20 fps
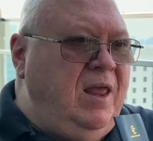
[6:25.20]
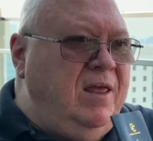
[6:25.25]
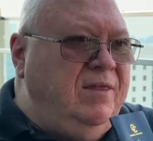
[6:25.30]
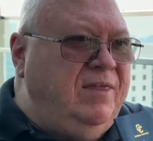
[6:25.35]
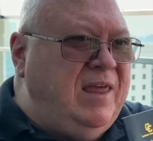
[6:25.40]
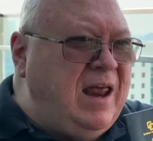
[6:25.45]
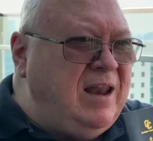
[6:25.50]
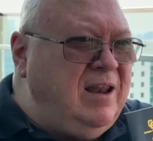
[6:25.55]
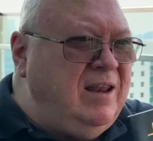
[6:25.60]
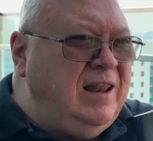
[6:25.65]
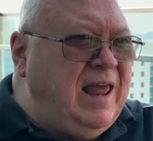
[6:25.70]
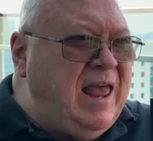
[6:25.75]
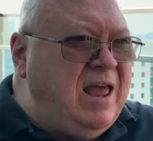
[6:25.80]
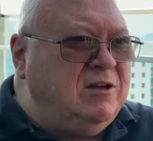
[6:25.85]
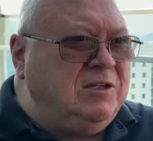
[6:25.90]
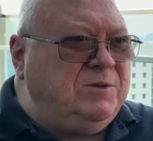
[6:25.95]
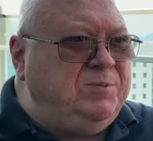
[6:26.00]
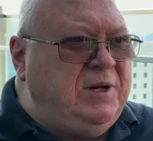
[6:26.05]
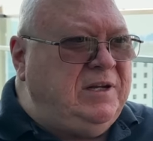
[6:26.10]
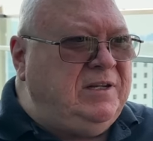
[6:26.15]
That
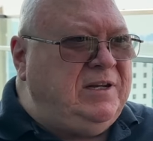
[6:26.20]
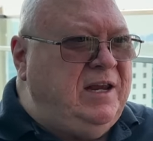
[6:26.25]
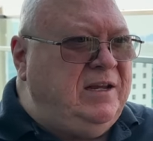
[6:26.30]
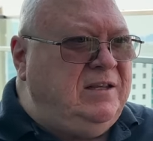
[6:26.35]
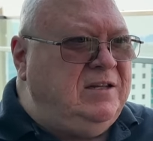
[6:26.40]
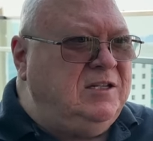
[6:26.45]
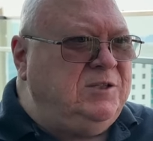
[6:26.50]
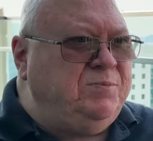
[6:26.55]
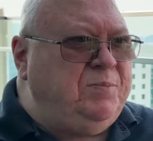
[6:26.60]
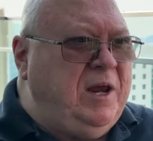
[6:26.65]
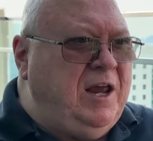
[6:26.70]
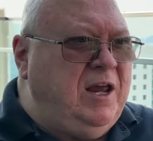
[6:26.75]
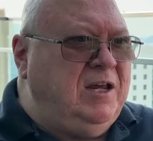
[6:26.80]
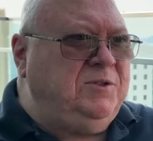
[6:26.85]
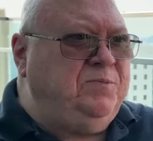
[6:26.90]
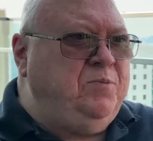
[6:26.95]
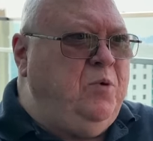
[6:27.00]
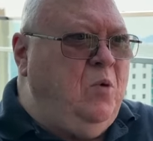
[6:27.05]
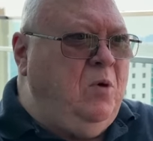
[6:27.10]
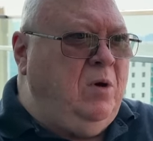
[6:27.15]
allows me to take this
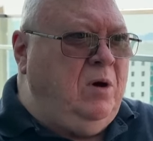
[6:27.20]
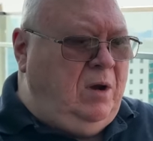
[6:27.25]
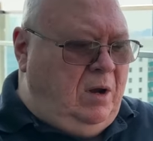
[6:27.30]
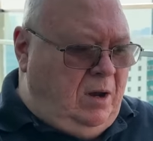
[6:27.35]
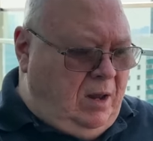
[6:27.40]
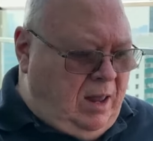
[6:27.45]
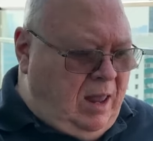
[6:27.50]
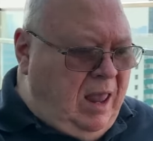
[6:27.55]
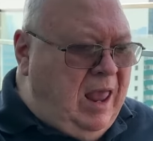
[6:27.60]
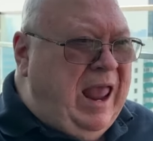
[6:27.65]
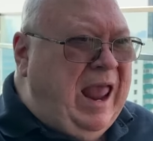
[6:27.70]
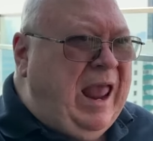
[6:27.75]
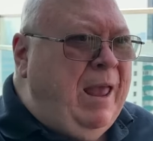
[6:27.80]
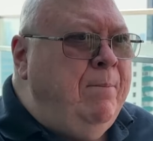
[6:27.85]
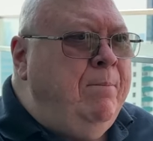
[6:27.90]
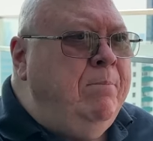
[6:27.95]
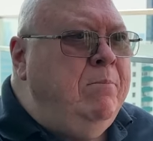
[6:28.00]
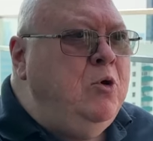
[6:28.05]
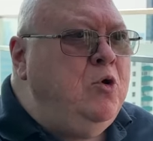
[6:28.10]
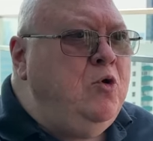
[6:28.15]
passport
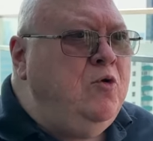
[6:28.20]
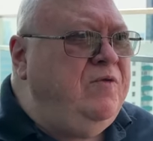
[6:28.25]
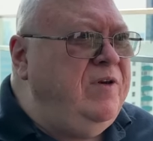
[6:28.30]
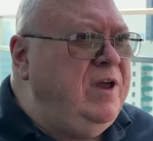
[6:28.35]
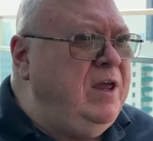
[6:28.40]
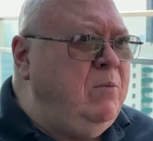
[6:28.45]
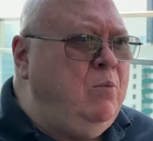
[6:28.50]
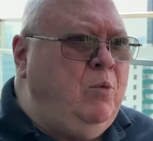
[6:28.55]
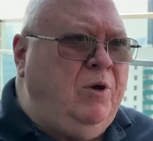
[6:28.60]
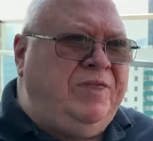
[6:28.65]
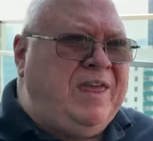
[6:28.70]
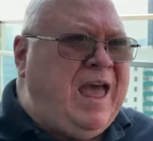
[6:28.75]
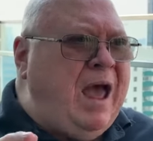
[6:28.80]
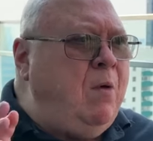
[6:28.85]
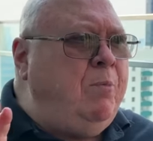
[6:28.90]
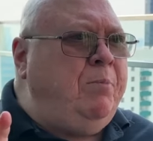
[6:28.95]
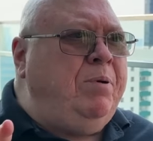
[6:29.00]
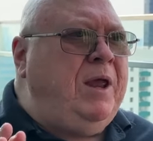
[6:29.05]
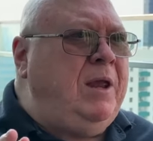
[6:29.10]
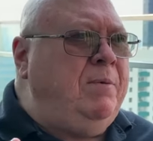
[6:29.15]
and move in
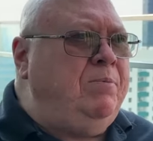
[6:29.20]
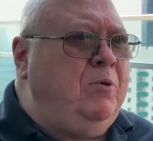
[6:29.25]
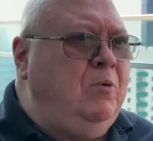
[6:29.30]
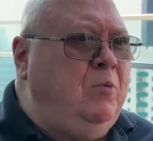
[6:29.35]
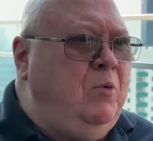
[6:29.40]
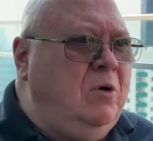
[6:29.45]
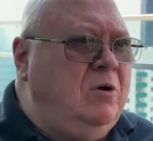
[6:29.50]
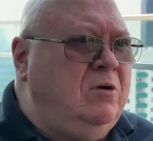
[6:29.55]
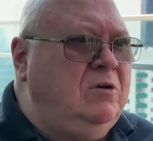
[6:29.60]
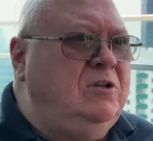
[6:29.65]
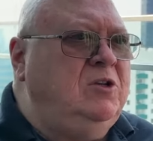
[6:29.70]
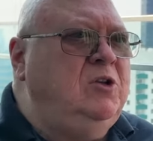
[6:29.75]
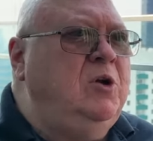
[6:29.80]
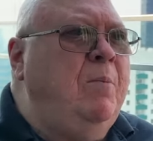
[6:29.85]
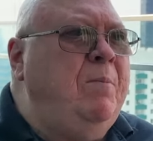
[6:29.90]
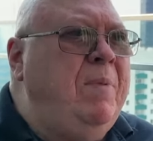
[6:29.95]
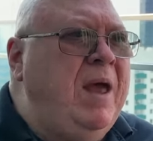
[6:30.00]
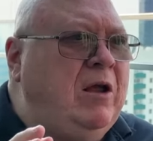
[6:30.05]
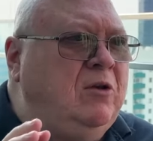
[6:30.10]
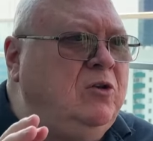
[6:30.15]
without paperwork to
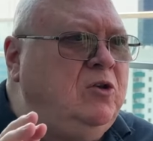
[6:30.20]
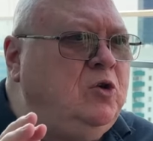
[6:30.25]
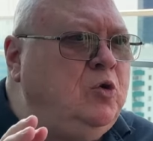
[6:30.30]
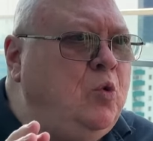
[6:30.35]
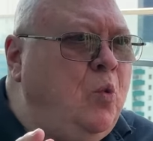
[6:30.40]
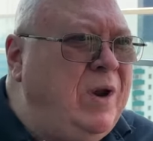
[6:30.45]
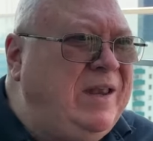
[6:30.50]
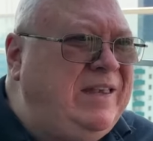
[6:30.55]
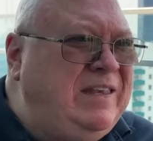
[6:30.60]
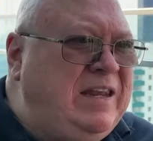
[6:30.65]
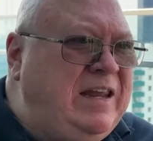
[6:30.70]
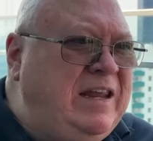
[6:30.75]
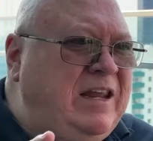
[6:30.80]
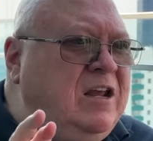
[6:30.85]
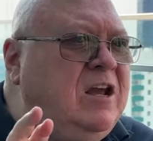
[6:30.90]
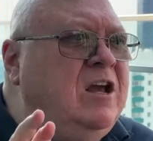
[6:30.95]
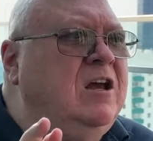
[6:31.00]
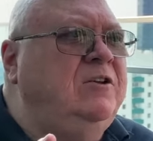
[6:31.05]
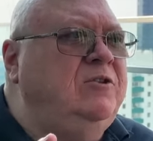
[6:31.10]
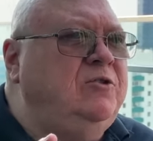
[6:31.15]
about twenty
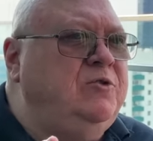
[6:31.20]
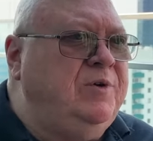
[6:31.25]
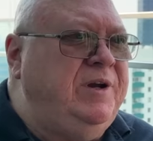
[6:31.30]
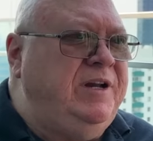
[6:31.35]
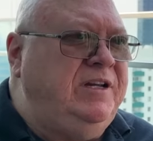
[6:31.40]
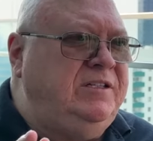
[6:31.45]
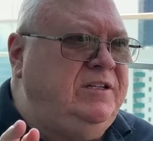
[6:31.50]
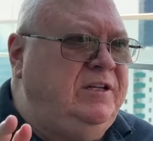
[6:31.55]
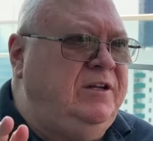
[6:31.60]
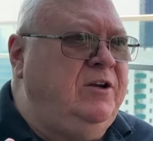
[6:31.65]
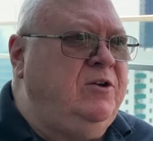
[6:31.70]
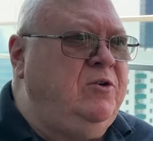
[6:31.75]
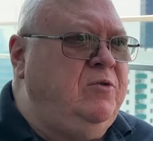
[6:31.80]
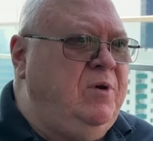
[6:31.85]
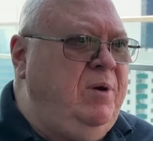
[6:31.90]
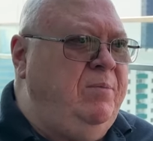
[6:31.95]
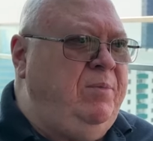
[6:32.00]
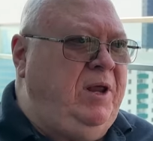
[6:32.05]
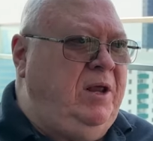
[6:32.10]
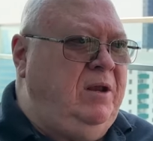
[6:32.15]
countries in the
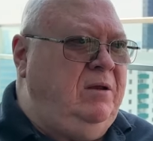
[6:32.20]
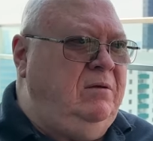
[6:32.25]
Caribbean.